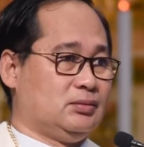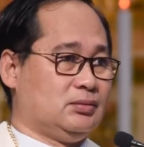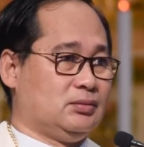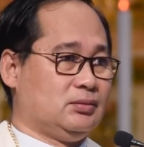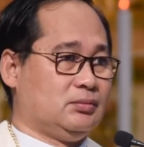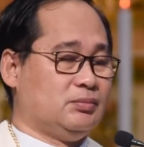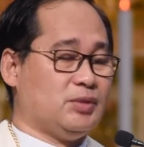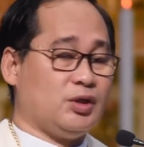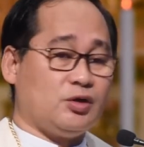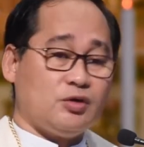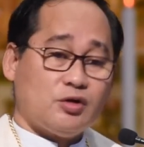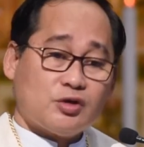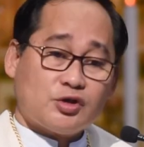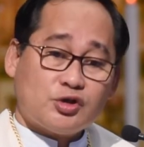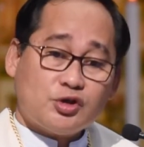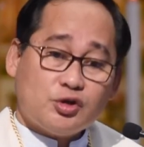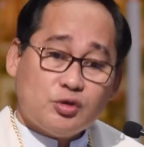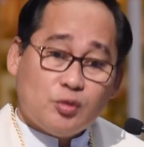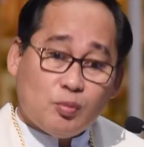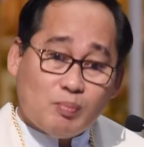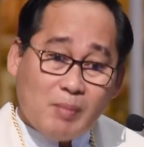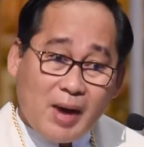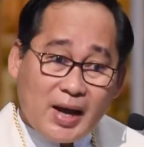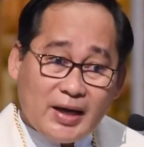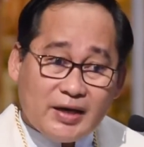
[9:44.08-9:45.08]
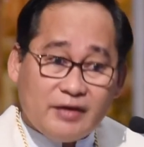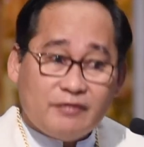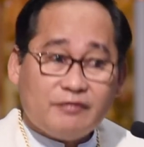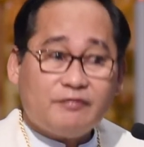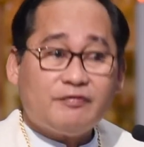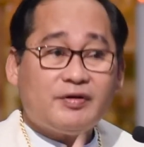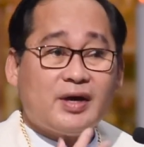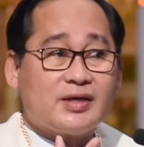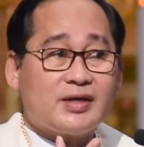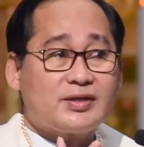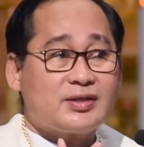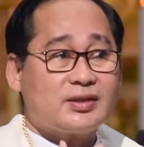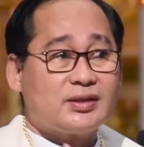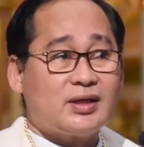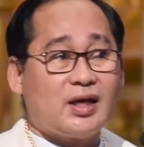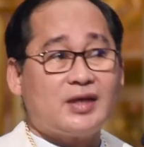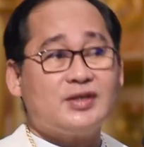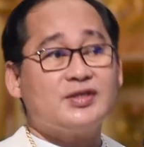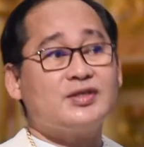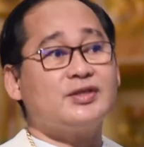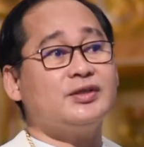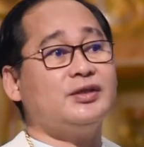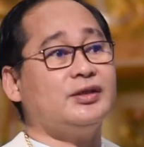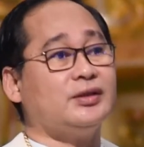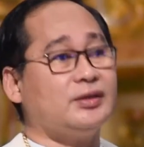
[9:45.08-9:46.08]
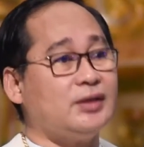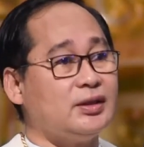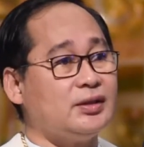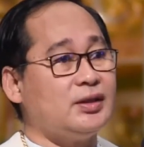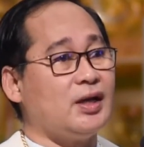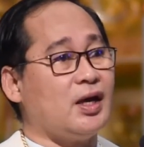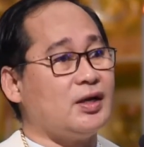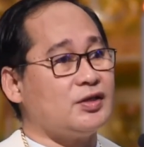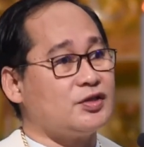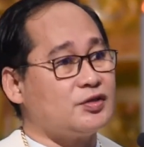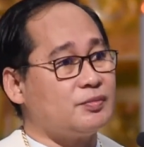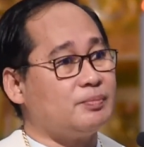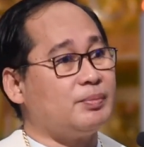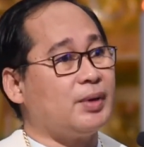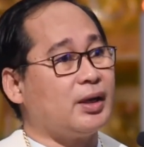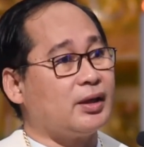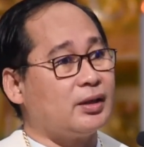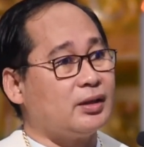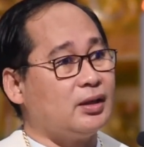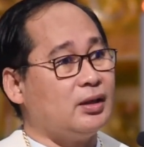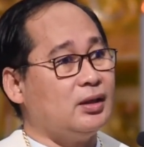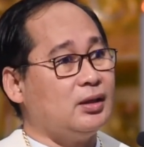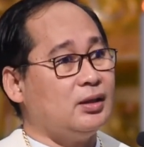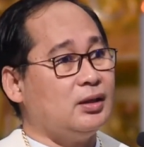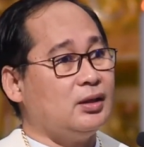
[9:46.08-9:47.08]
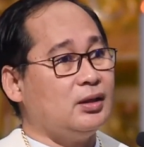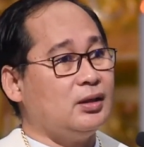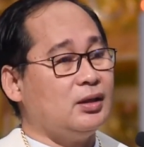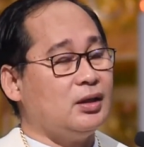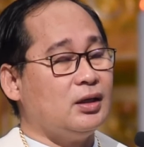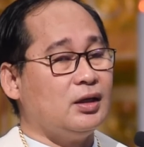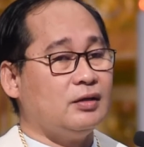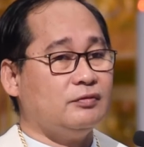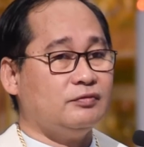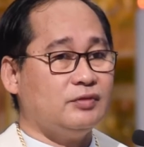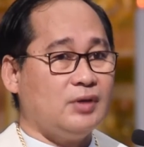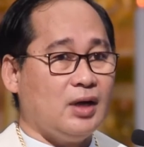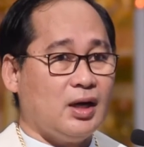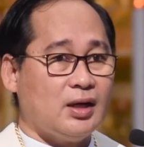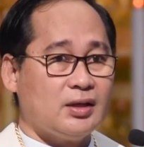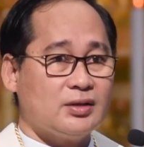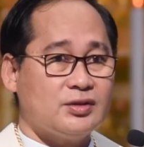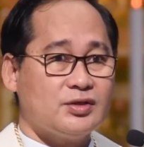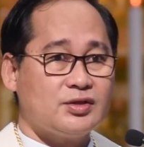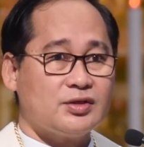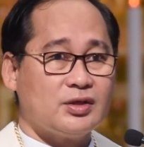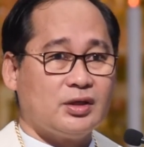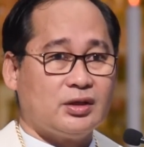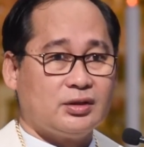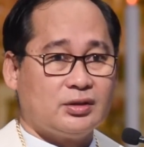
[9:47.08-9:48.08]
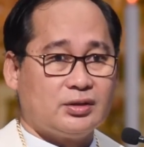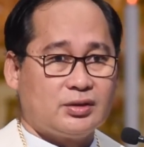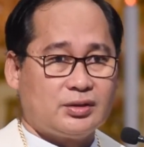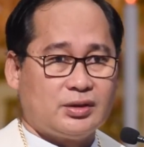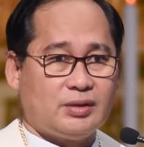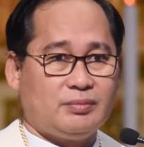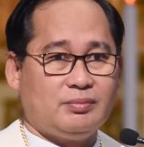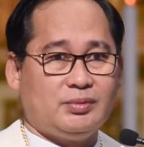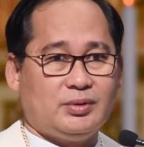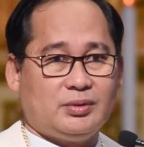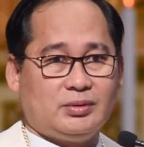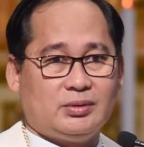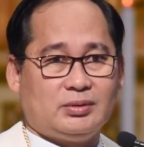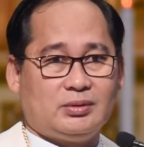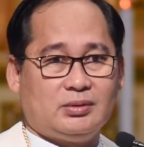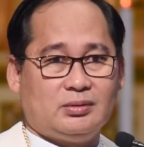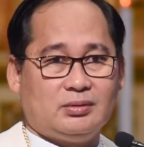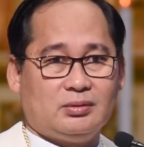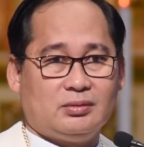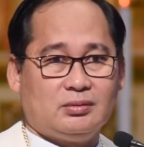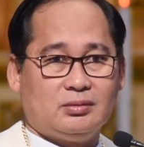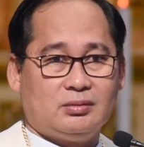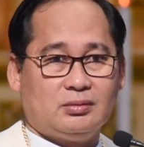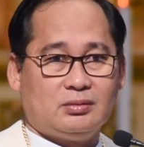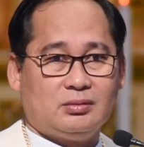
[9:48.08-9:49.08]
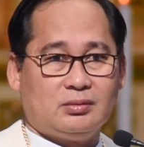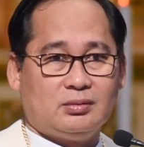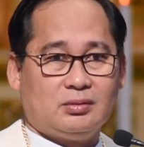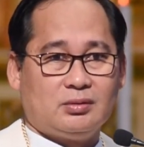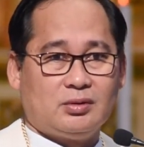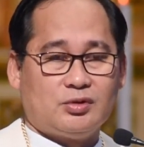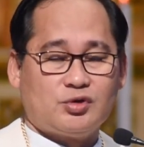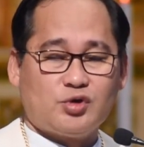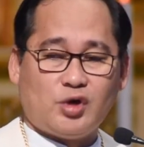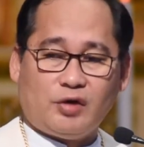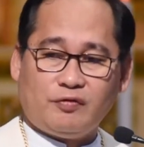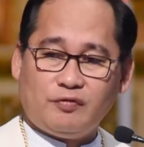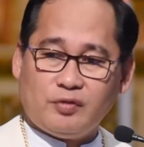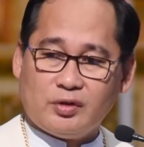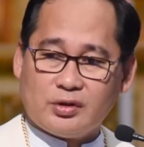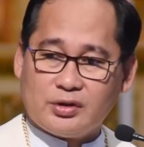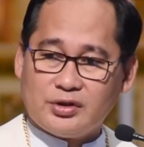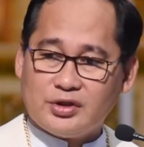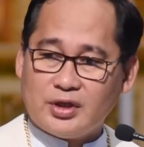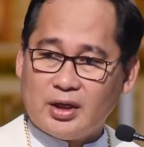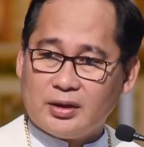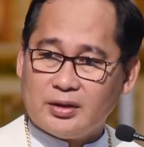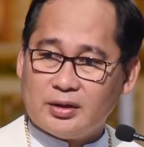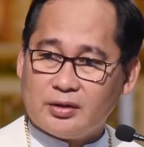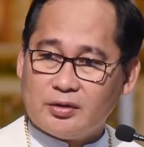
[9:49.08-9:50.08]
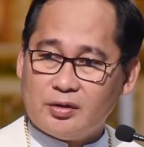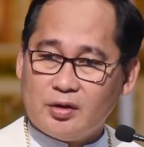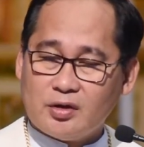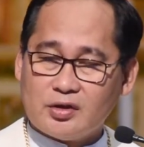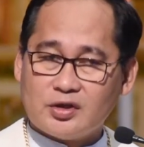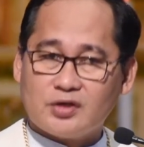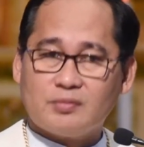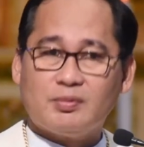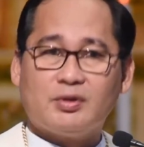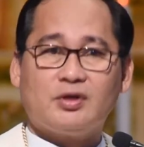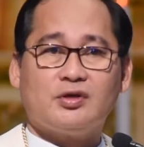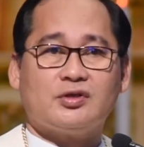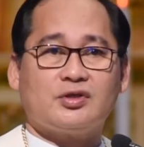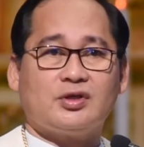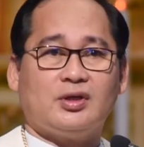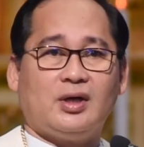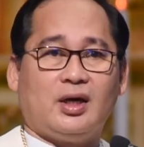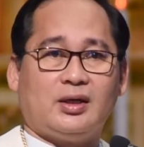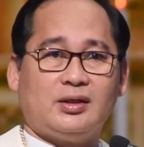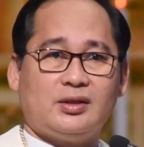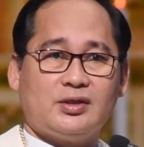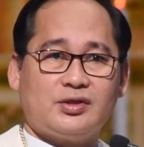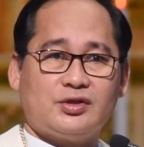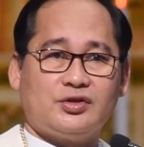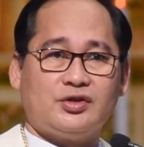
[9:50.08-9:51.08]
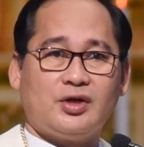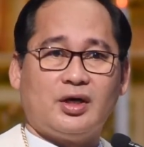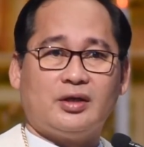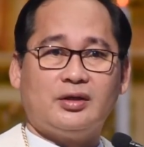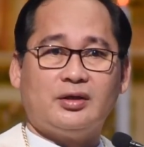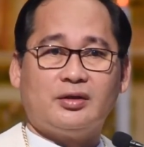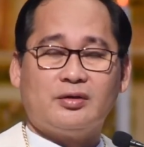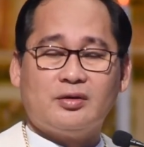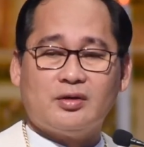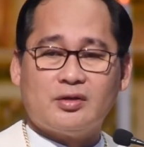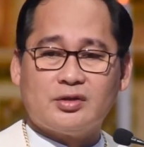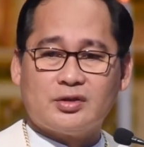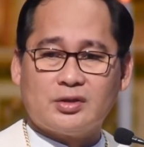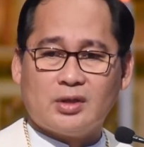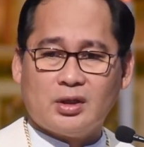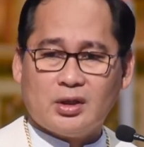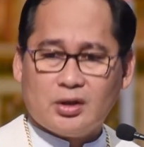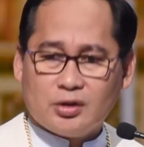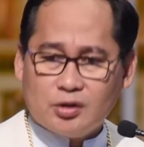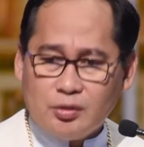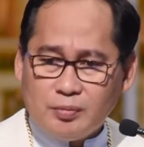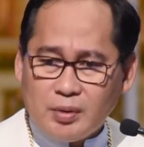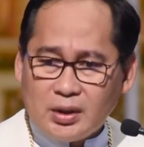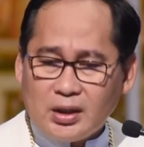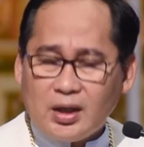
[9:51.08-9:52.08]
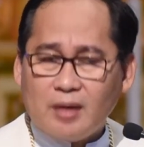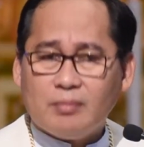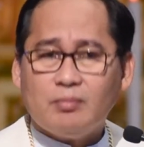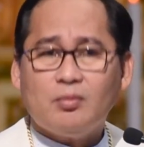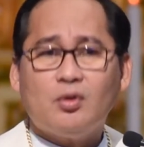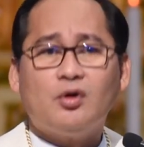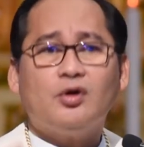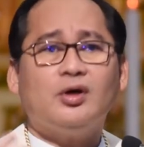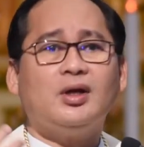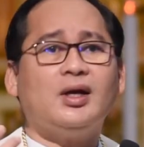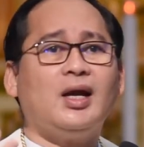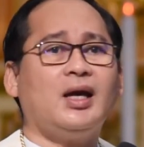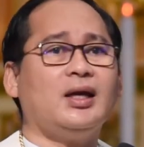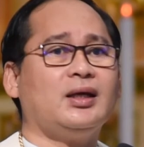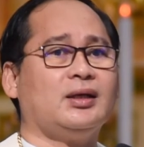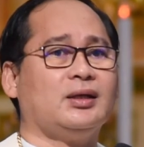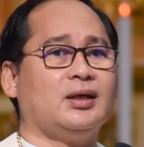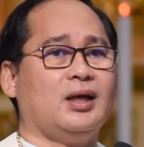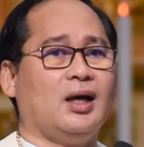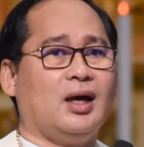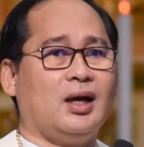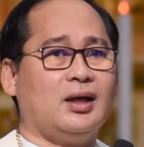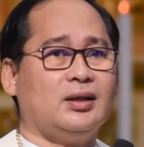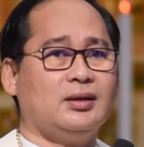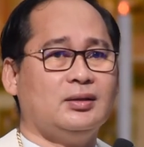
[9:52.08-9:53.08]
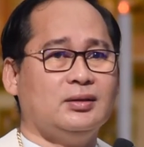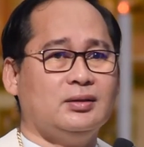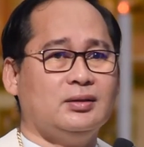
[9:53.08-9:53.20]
Because you manifest a certain aspect of God's attribute. So if you're generous, because God is generous, you become more like God.